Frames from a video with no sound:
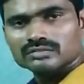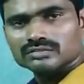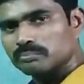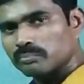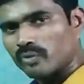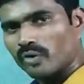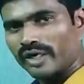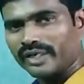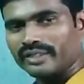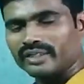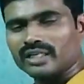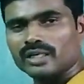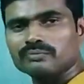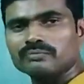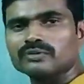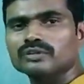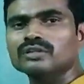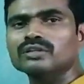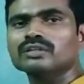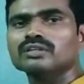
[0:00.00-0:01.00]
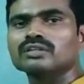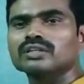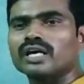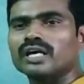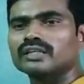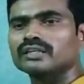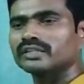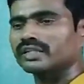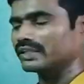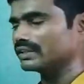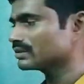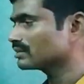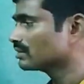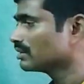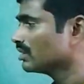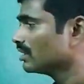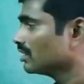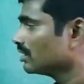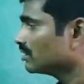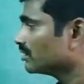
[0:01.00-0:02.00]
point of congruence.
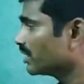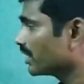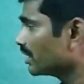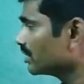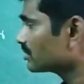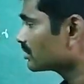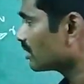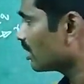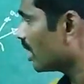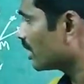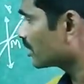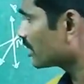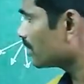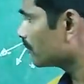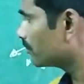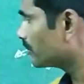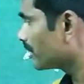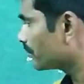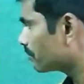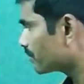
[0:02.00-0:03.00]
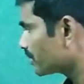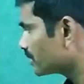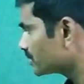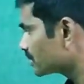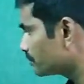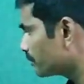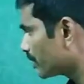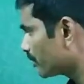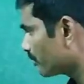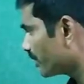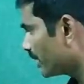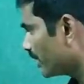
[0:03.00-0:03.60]
There is a lot of difference between